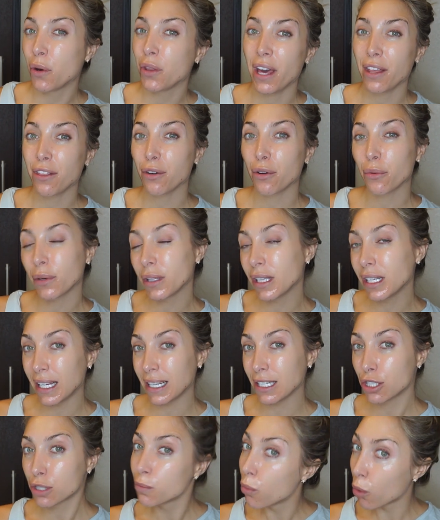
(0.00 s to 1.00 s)
with either a really
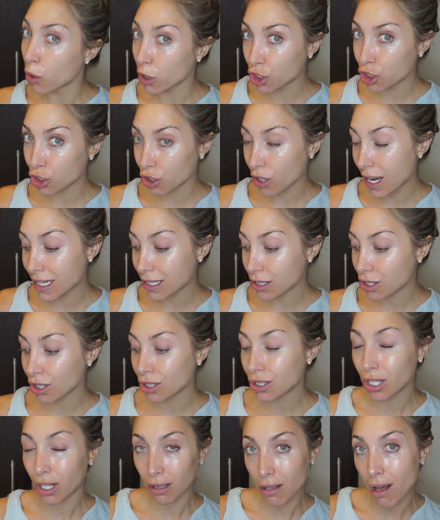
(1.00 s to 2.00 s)
nice
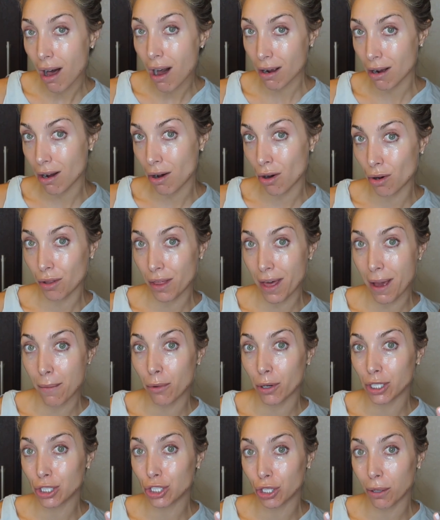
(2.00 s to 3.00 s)
moisturizer to lock all that
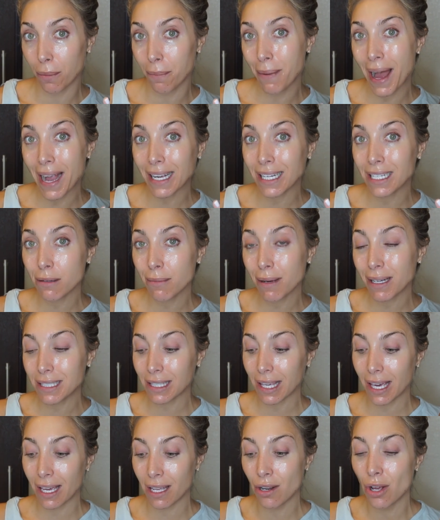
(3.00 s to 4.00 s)
moisture back into my
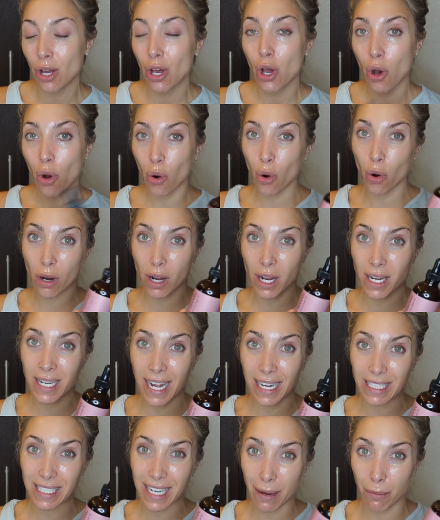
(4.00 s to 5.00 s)
skin, or a
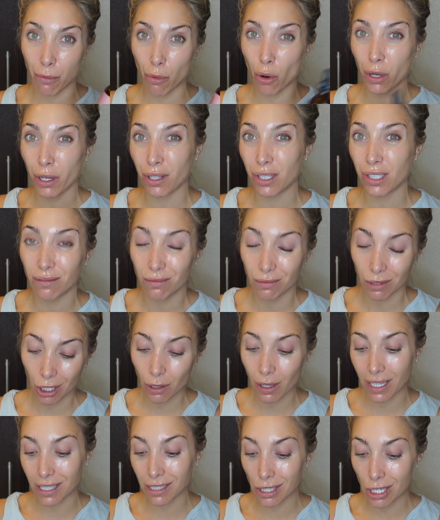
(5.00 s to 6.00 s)
nighttime oil. You
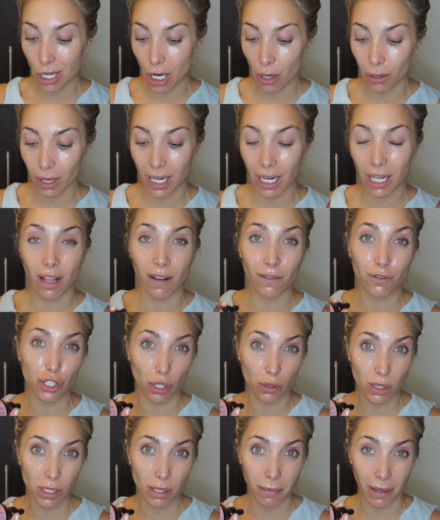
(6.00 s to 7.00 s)
guys know that I love
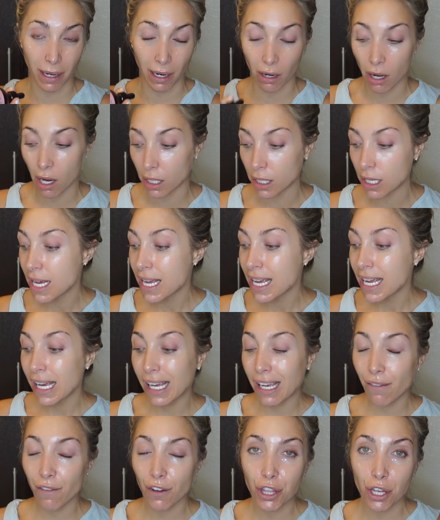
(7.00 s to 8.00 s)
Josie Maron.
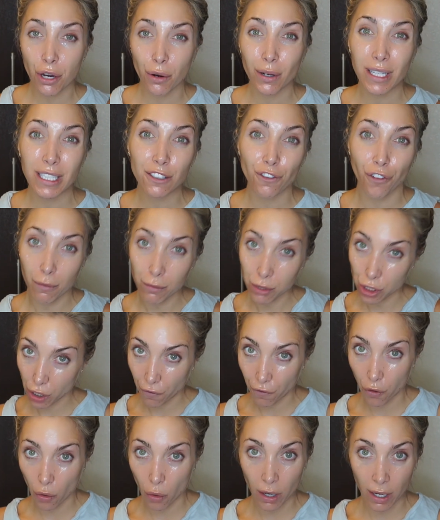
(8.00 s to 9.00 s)
Even though it is from
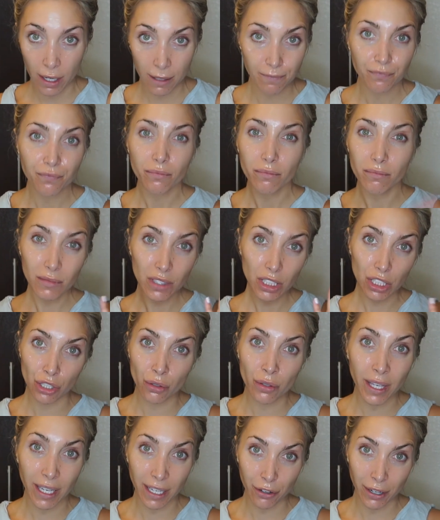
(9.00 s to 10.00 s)
Sephora, you
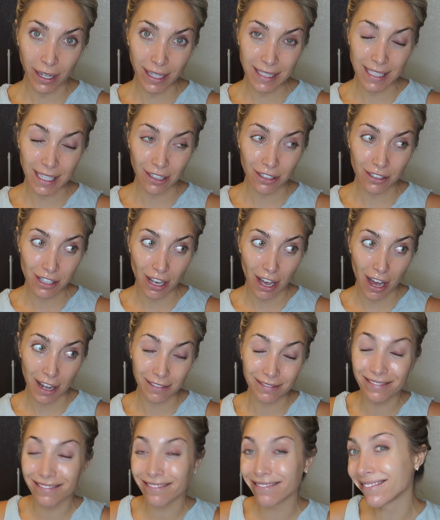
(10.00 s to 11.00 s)
can get great deals on